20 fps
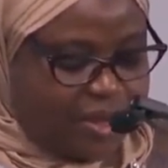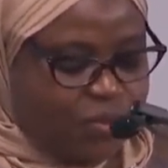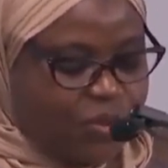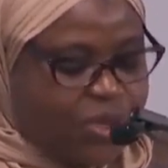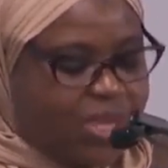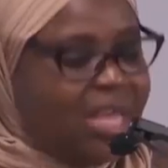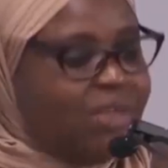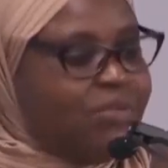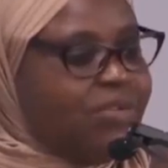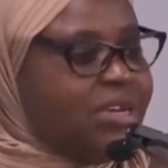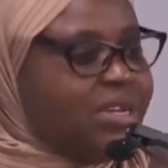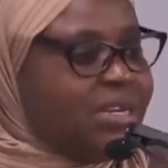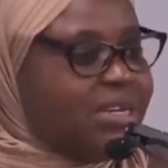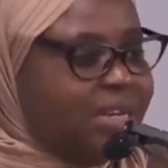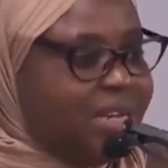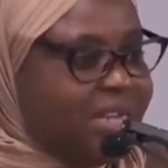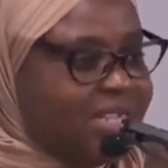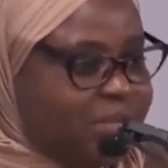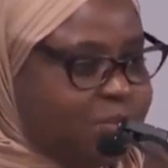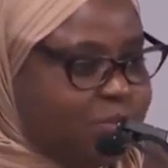We have in the
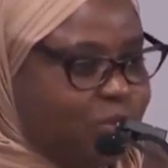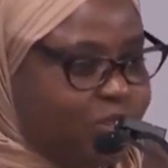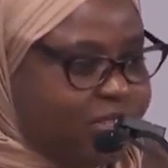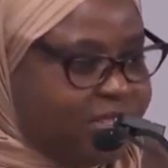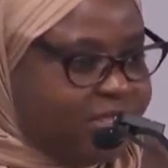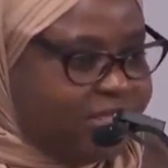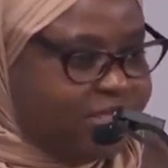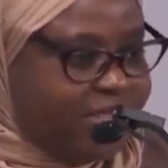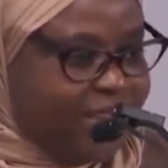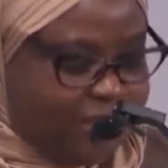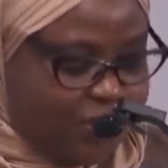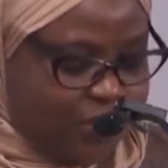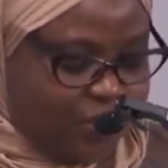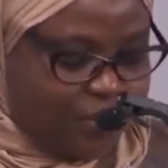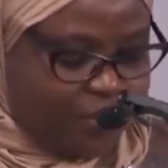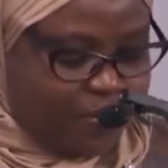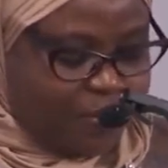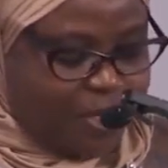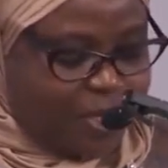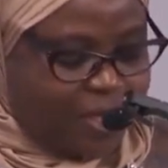transport
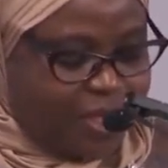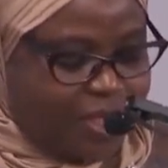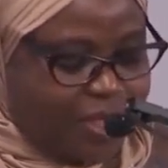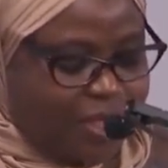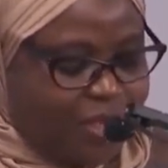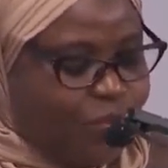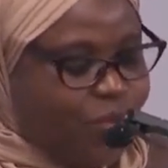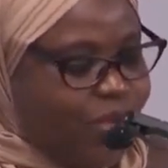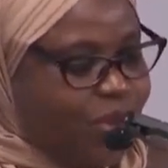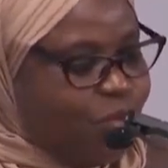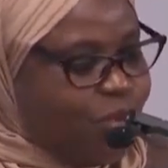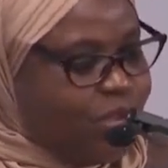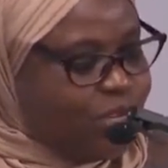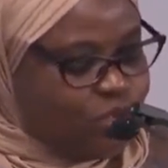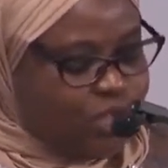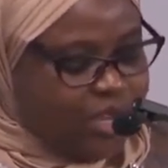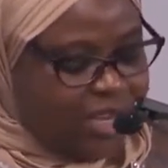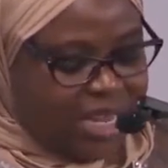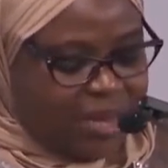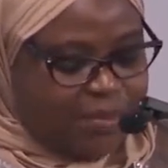sector, when we are
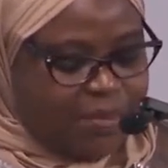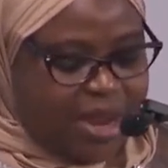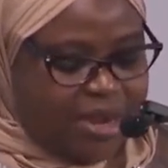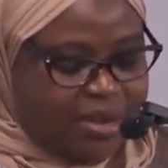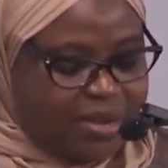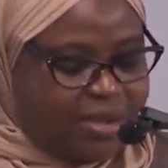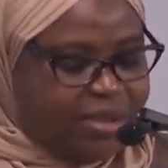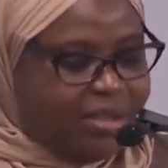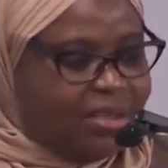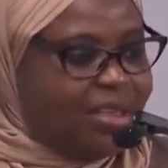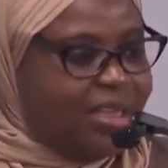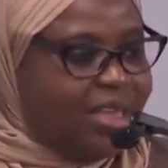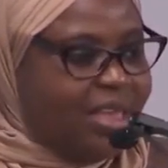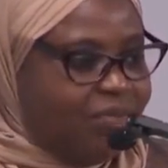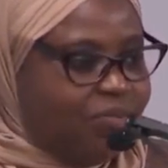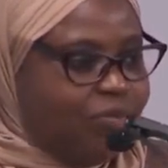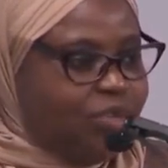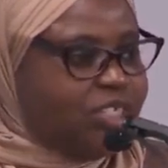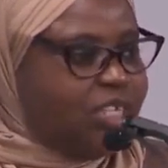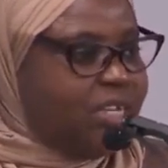talking about the
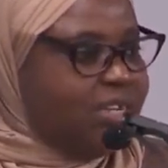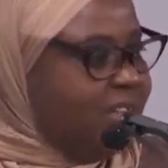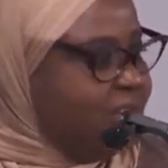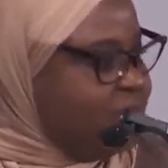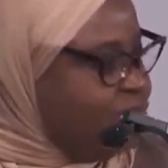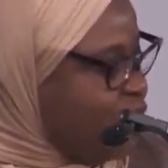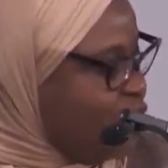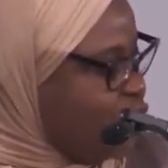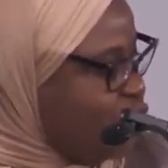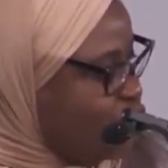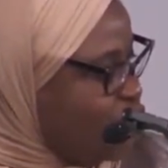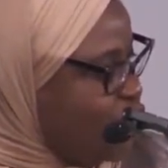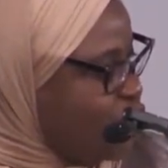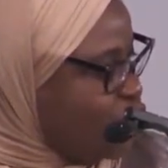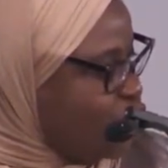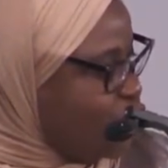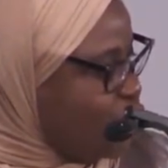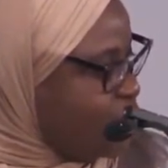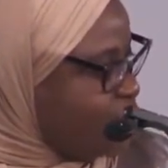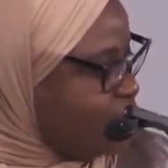efficient infrastructure.